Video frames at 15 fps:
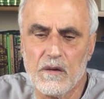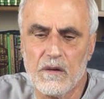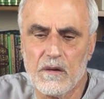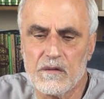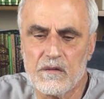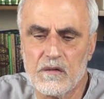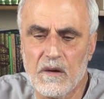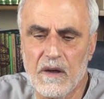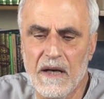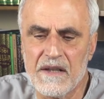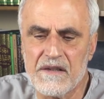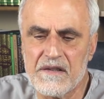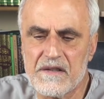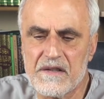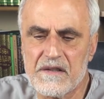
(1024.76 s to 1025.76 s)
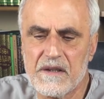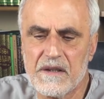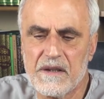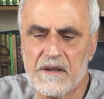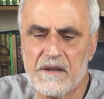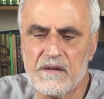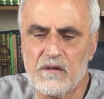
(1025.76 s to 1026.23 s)
to
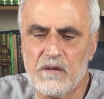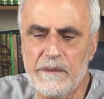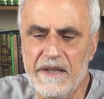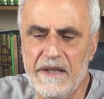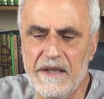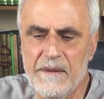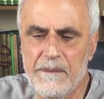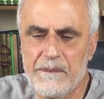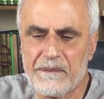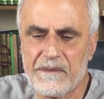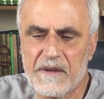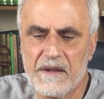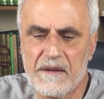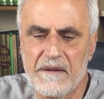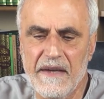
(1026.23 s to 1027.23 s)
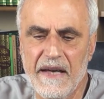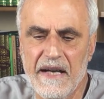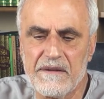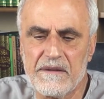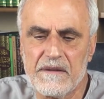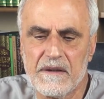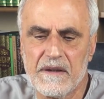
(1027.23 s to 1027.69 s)
me,
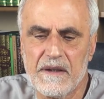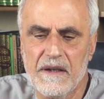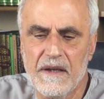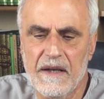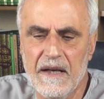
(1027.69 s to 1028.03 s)
that